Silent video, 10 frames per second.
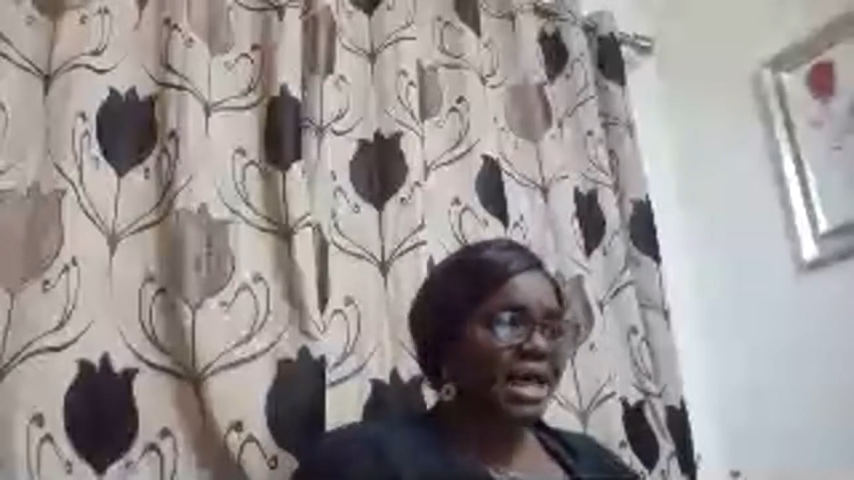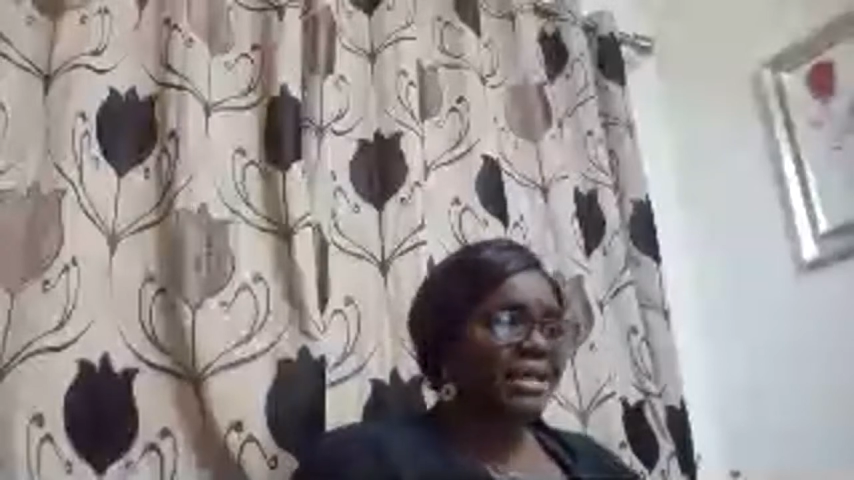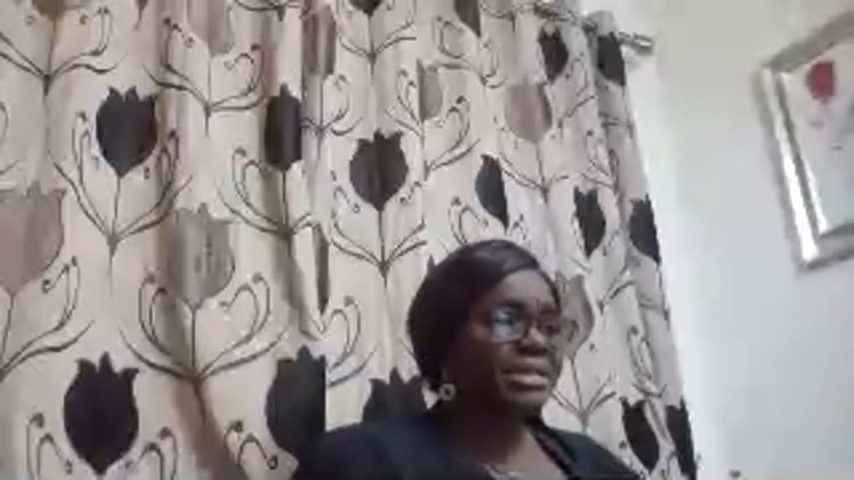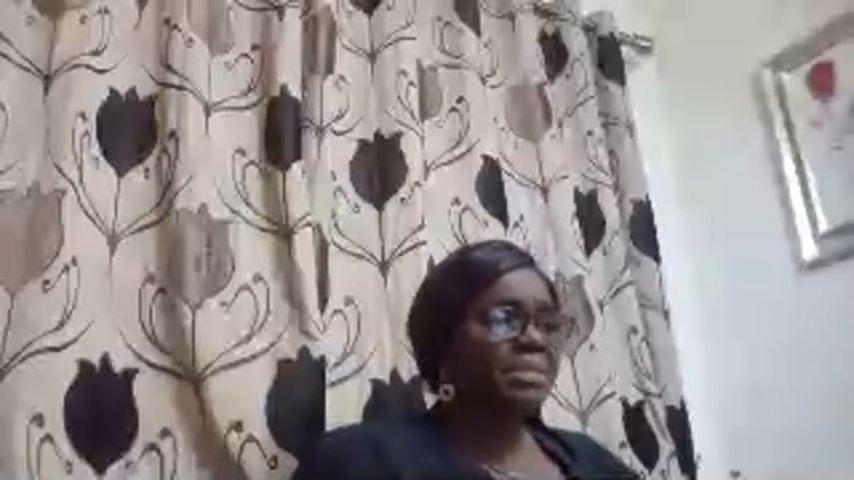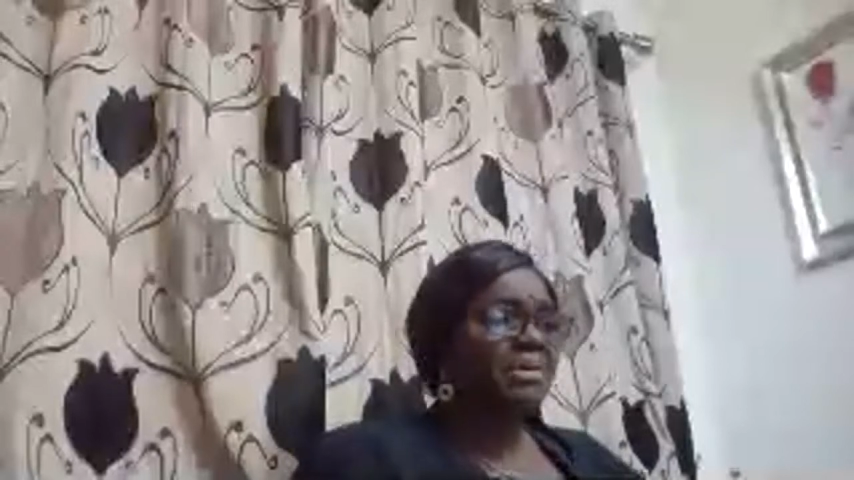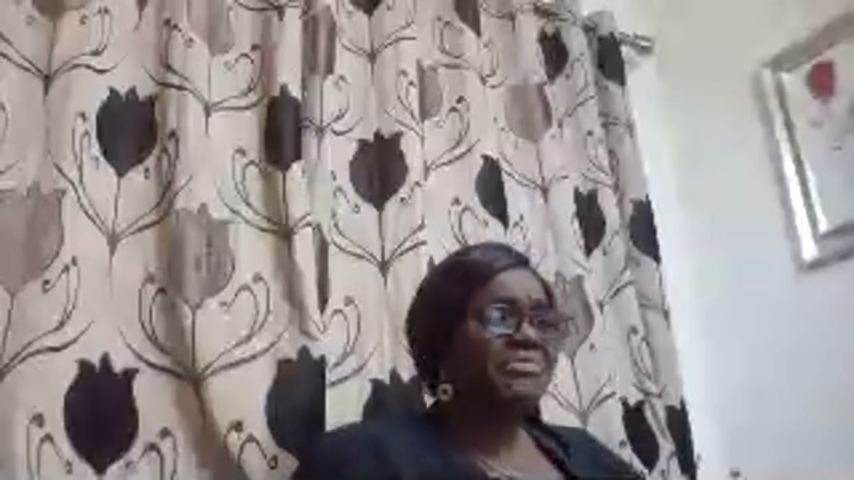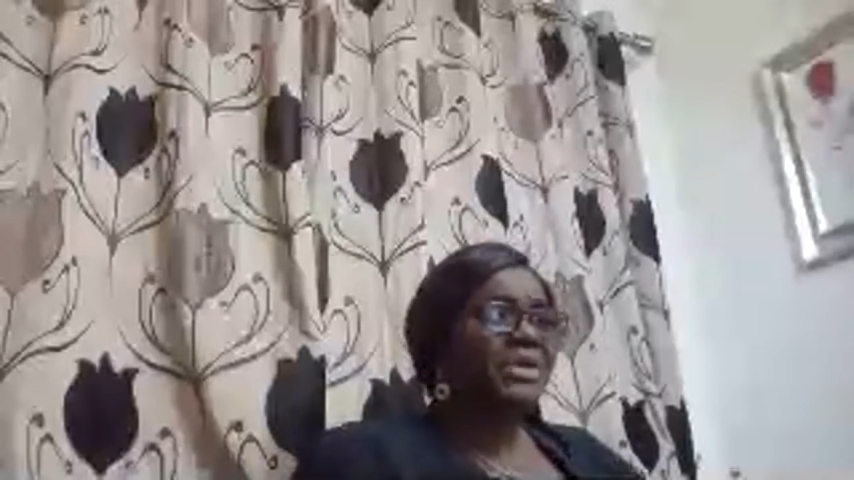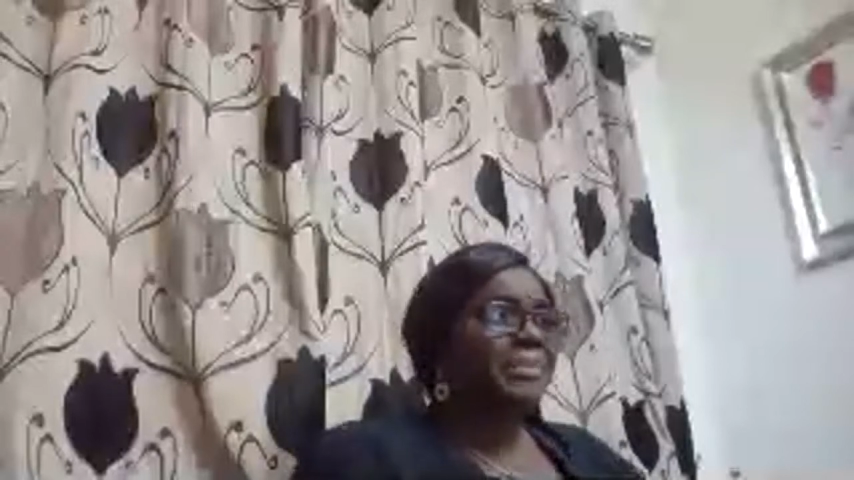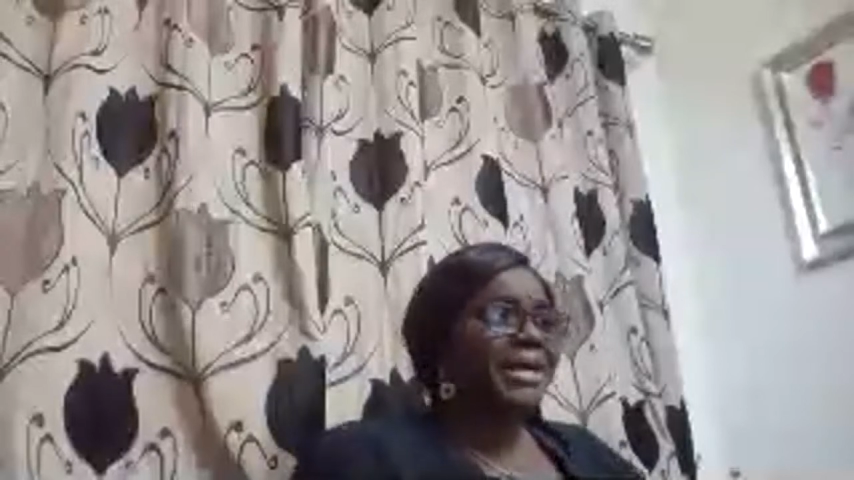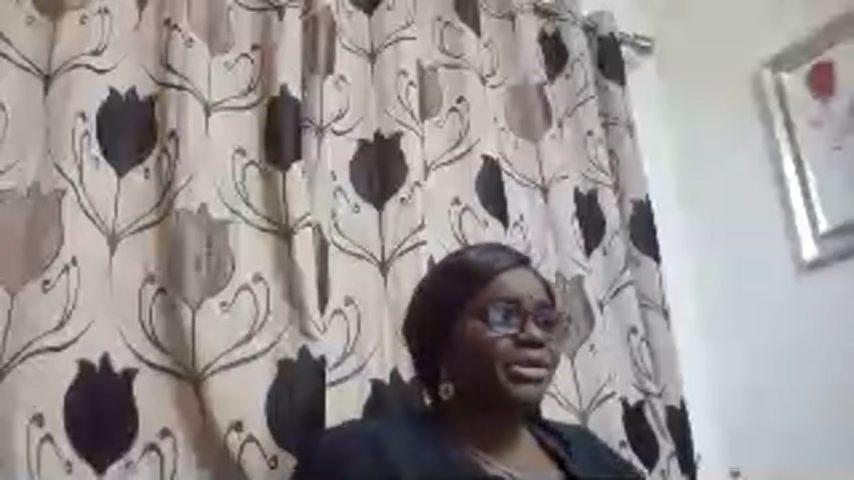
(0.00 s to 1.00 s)
And some of
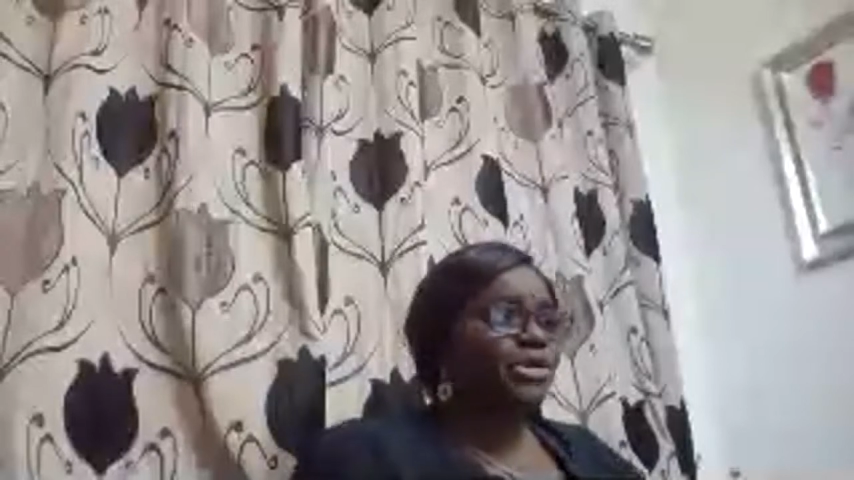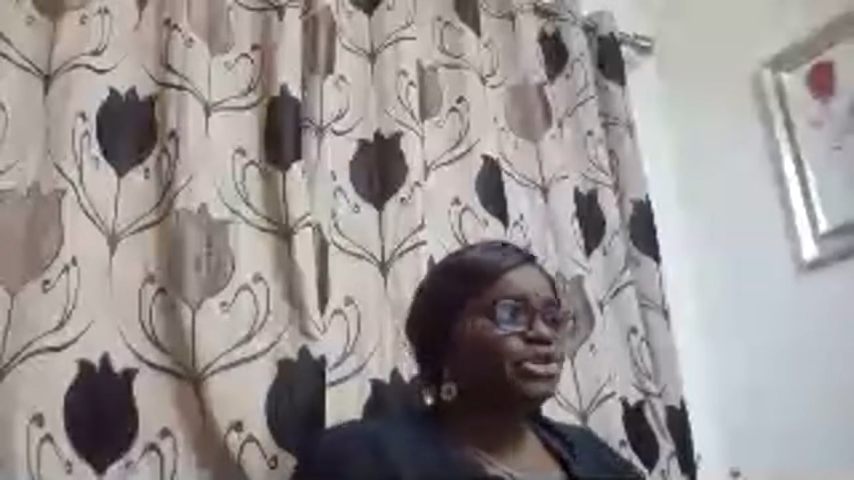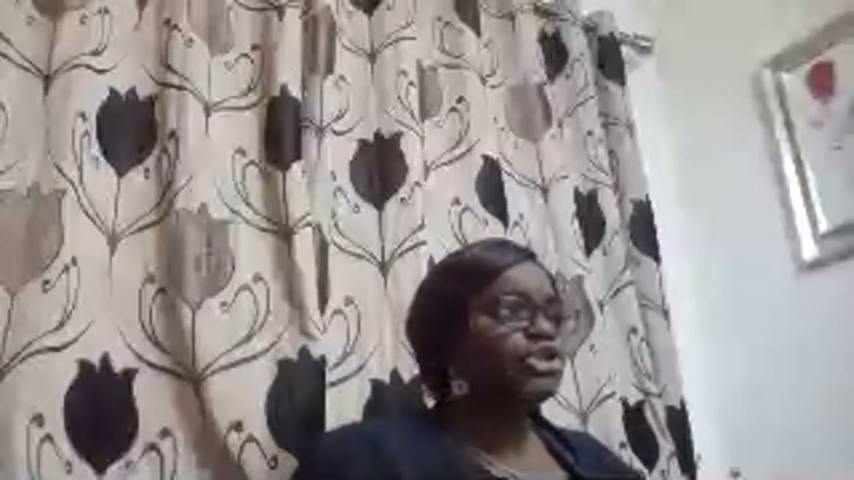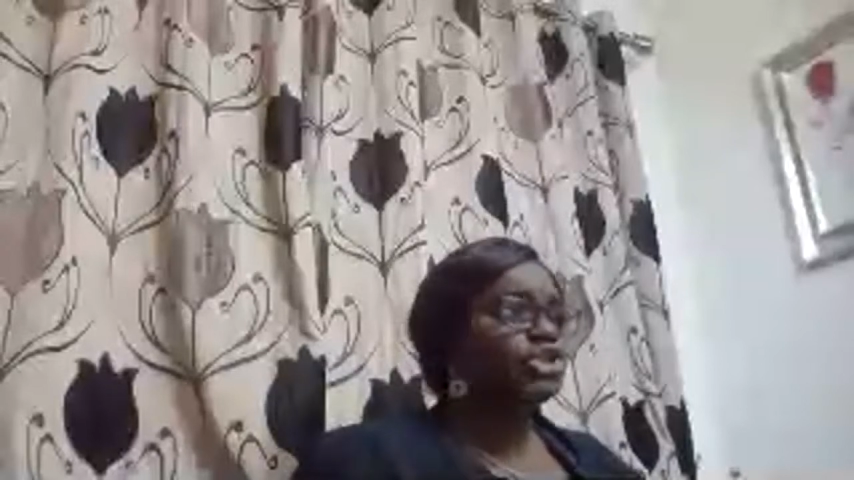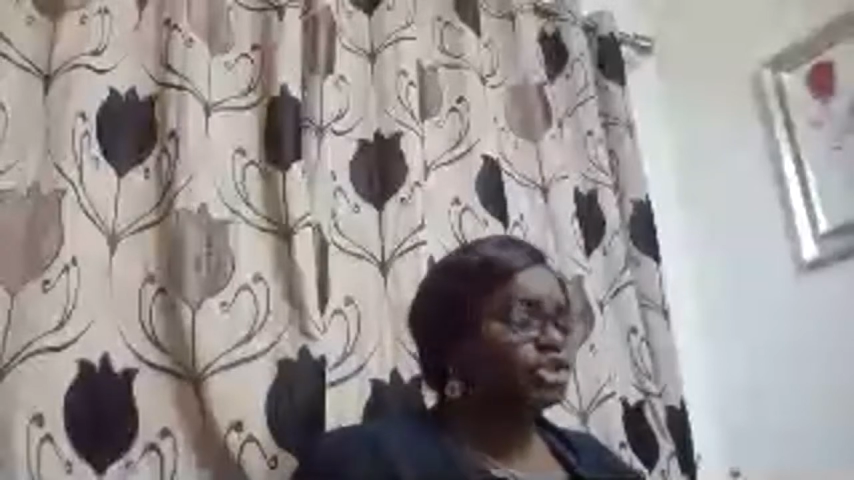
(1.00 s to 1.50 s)
them are not church